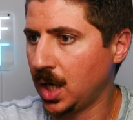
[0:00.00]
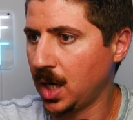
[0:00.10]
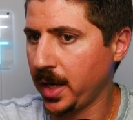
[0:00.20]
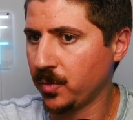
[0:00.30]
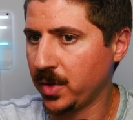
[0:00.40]

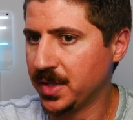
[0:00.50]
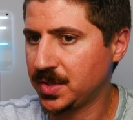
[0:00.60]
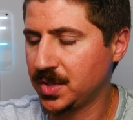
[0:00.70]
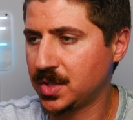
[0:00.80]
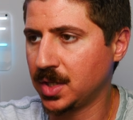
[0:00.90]
And when
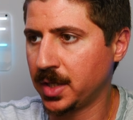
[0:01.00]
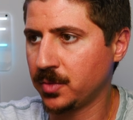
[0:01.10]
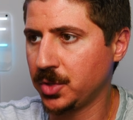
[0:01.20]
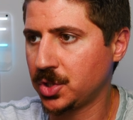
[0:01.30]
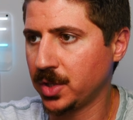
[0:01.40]
this is done,
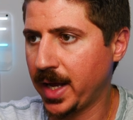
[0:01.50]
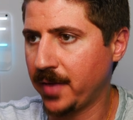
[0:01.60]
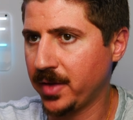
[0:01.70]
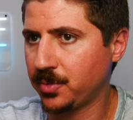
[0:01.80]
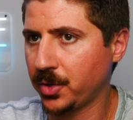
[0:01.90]
we should
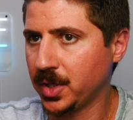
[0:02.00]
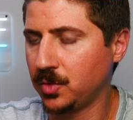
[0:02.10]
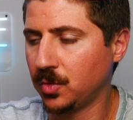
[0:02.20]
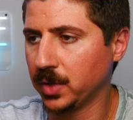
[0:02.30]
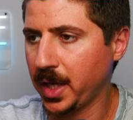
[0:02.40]
have a pretty
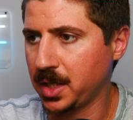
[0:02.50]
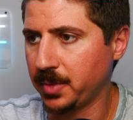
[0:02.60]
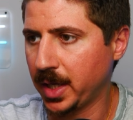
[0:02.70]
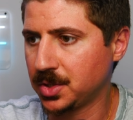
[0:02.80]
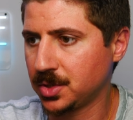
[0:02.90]
cool landing
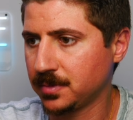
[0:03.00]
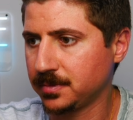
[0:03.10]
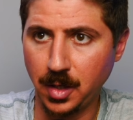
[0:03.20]
page.